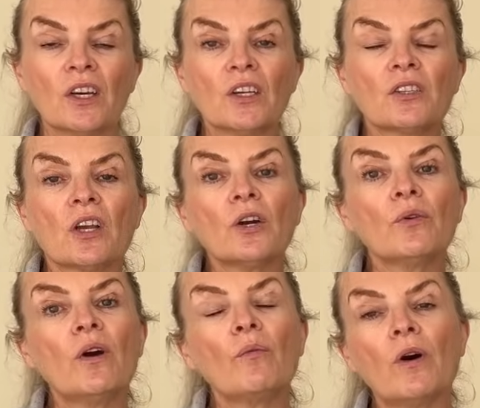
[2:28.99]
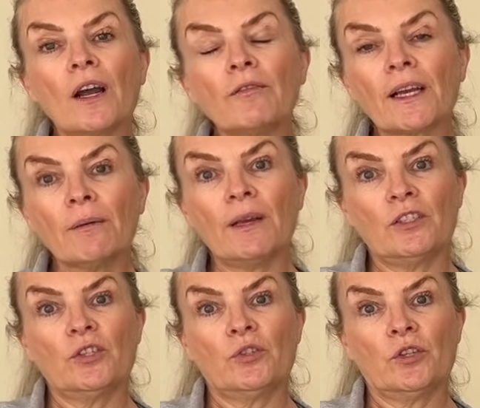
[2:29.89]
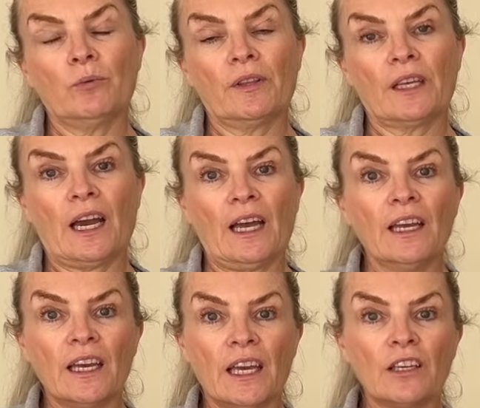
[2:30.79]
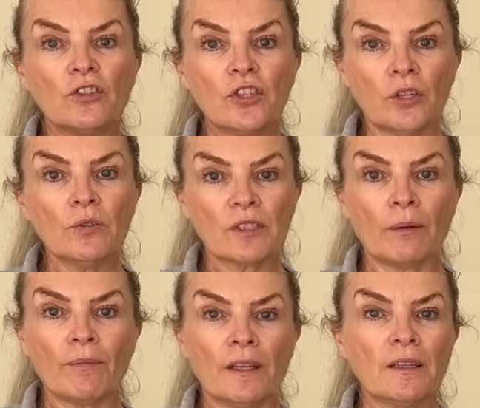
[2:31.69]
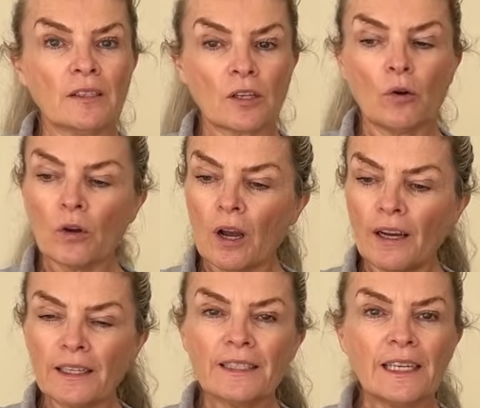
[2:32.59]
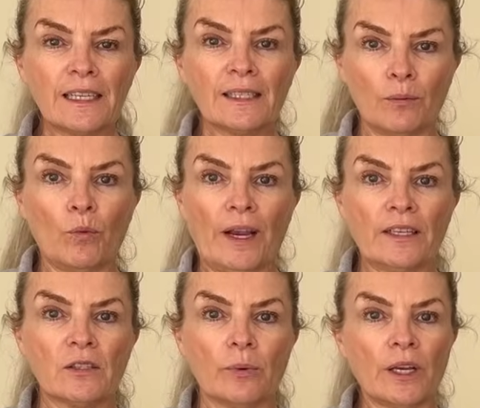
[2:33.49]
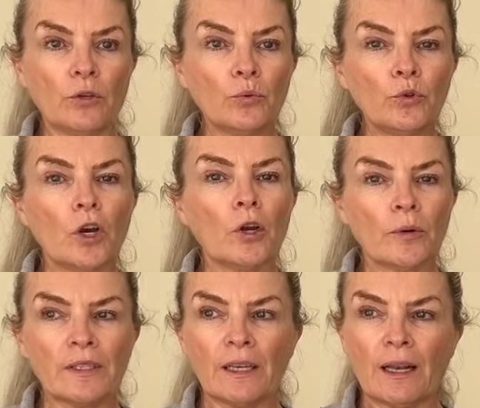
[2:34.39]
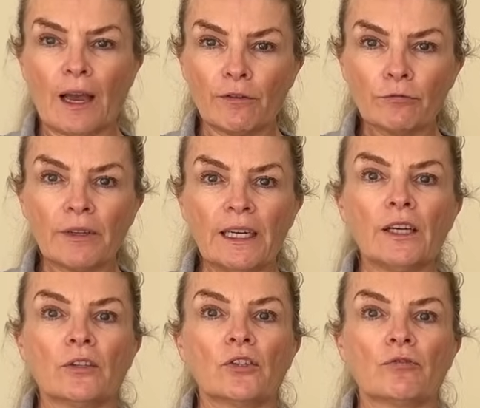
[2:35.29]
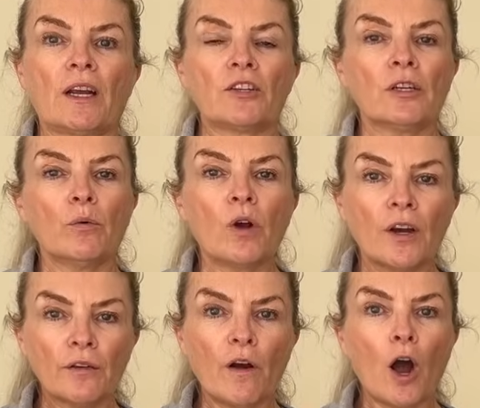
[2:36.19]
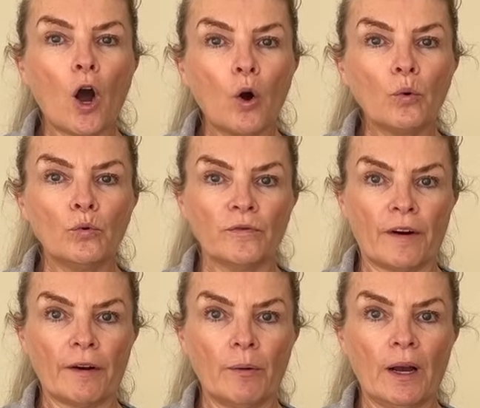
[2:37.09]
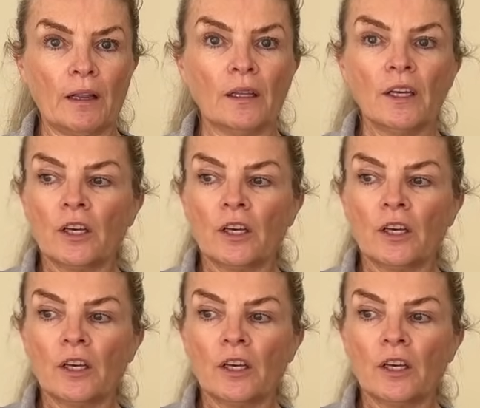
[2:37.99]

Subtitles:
So what I recommend you do with that is choose something that's got kind of decent weight to it. And you'll know because it'll have a really good stretch and it will kind of hold very well.